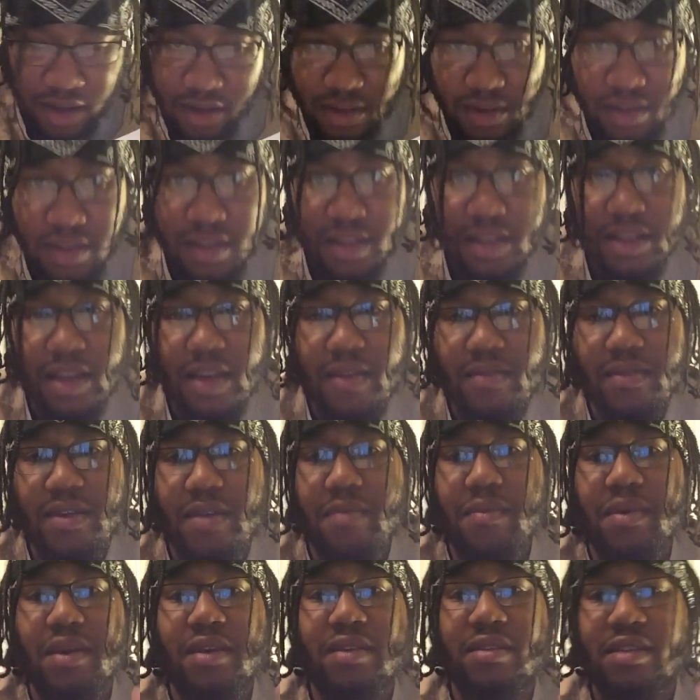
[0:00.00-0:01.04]
all
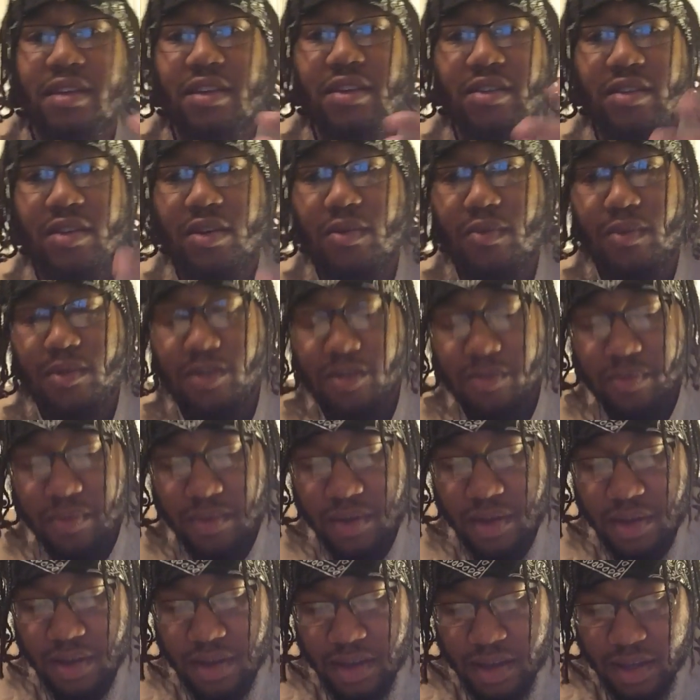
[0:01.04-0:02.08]
that means that it
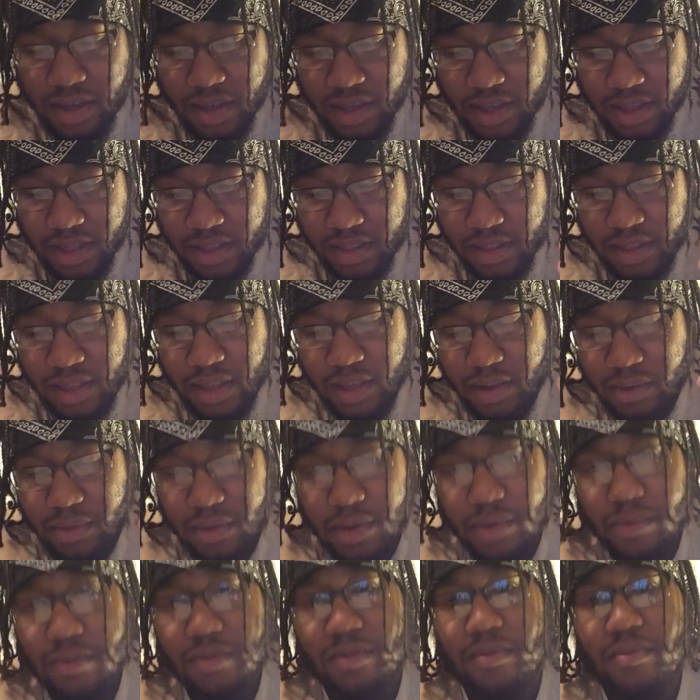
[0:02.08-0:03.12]

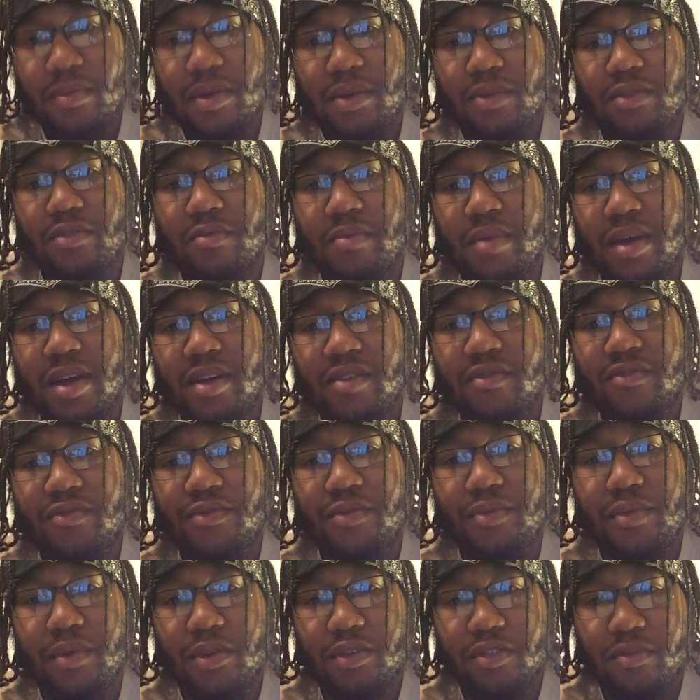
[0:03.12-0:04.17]
was
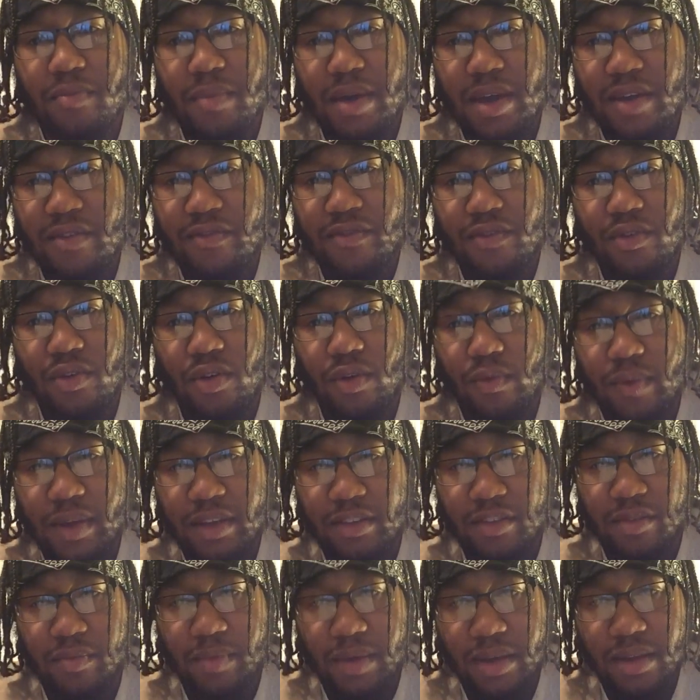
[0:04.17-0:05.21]
made for a
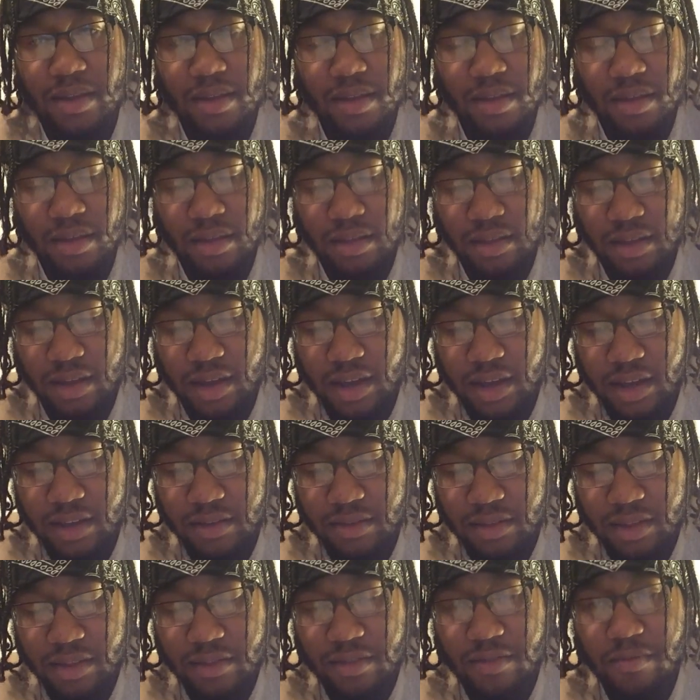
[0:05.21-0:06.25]
reason, man. All right,
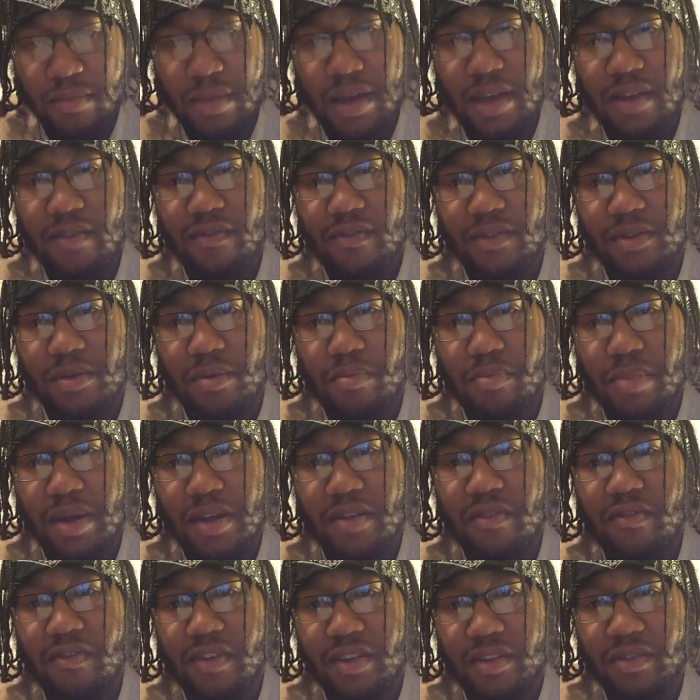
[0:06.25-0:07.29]
it's made for the
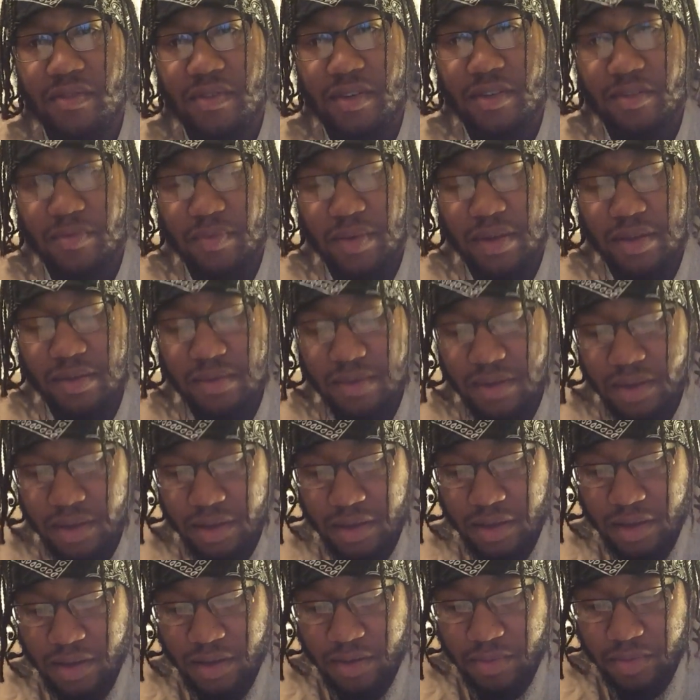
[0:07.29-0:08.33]
benefit of us, man.
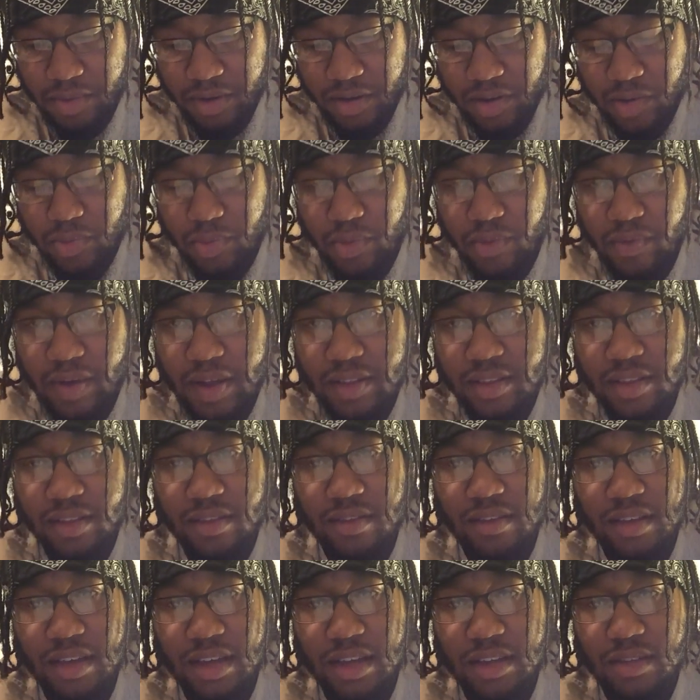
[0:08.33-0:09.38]
Because without the
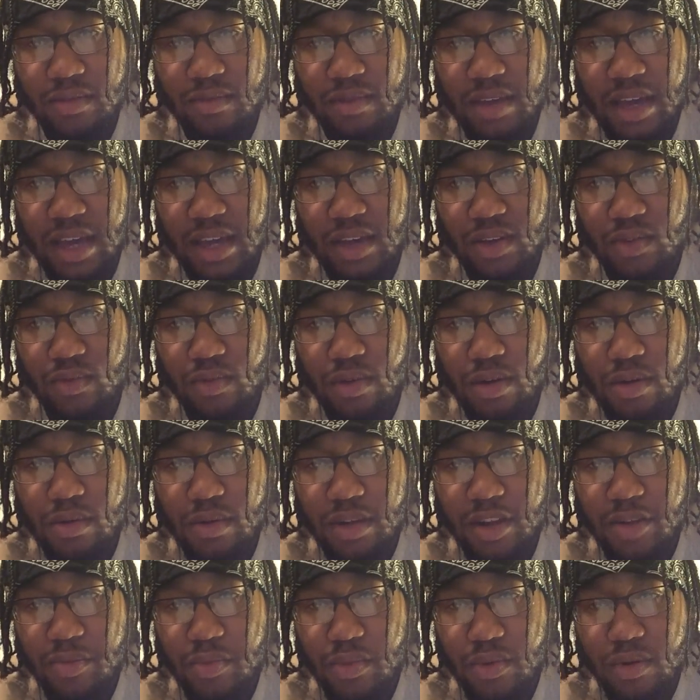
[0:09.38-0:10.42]
seed, you can't grow
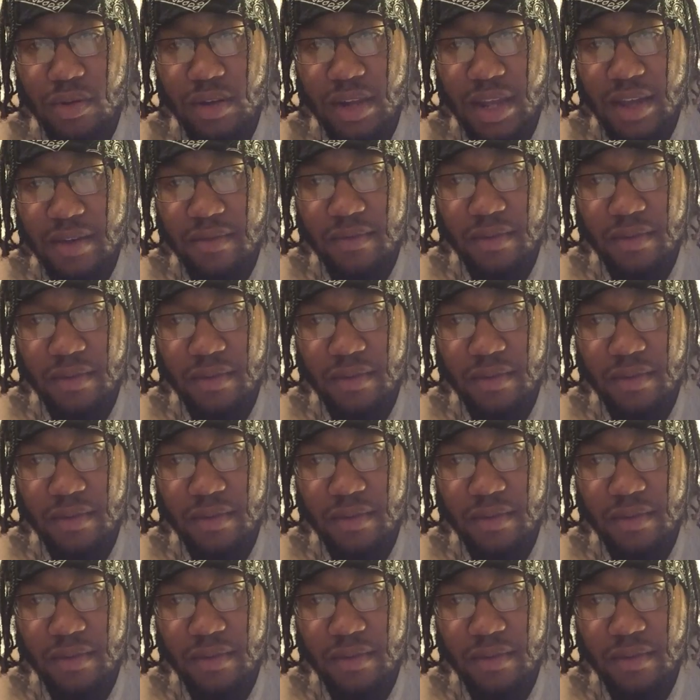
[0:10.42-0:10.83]
any more of